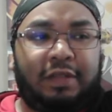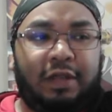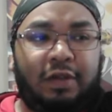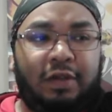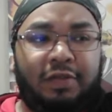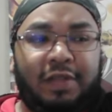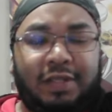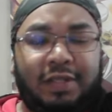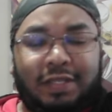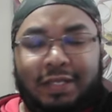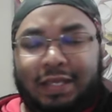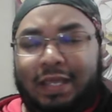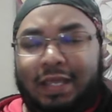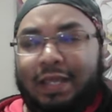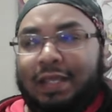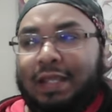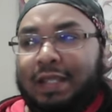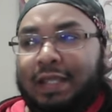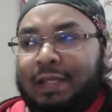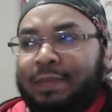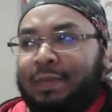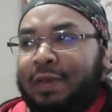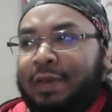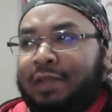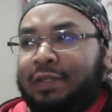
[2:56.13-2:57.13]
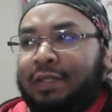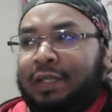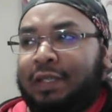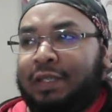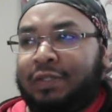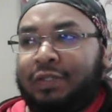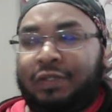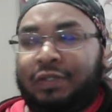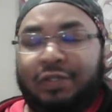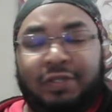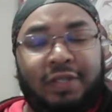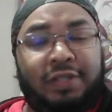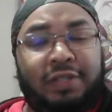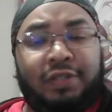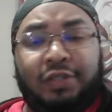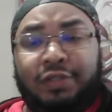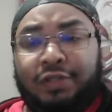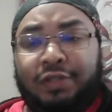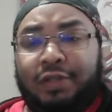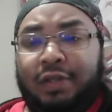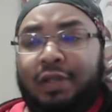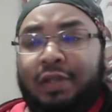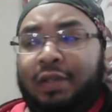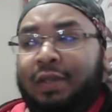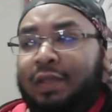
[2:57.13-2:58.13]
"Oh, that's not as much easier said than
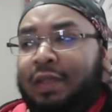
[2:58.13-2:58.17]
done."